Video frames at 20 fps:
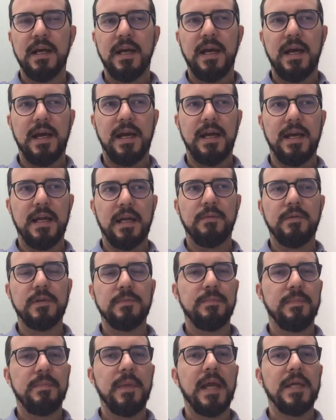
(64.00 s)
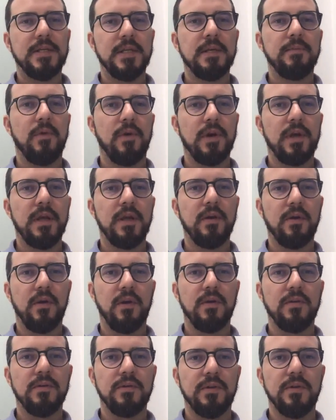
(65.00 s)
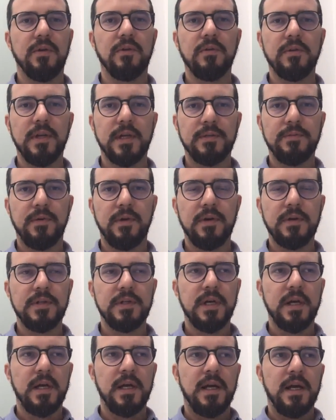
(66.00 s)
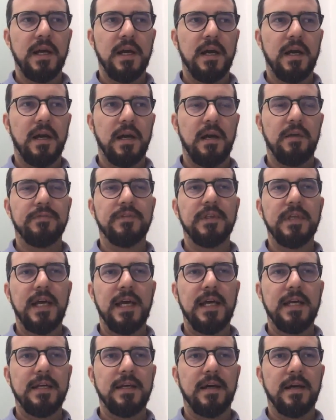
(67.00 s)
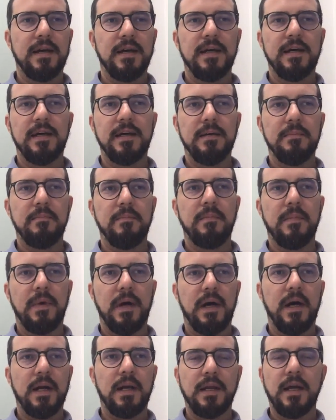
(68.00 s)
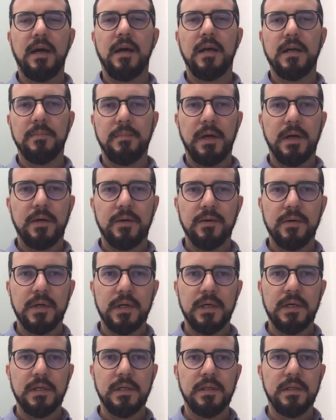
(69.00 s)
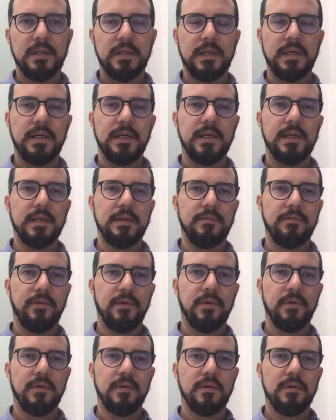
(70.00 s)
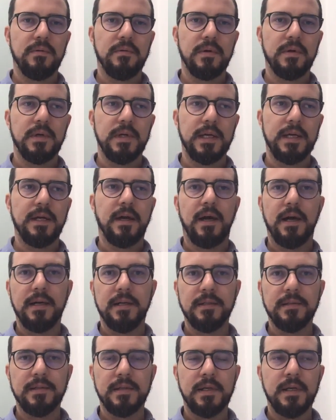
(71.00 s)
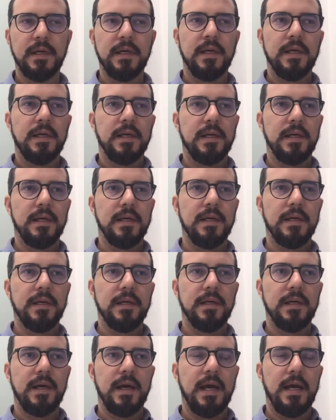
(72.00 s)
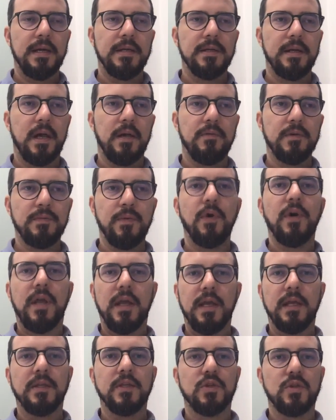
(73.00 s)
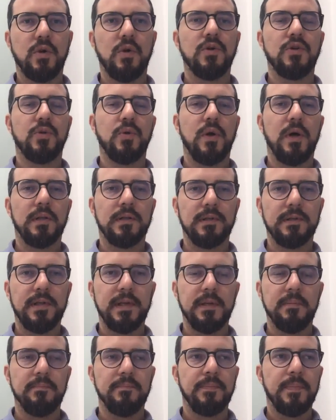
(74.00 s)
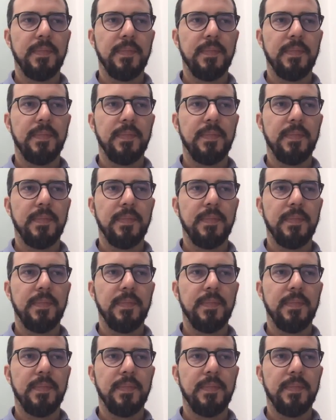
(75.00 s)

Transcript: and I was basically working on neural networks. After that, I got hired by Google in Ireland, and I was working in the search quality team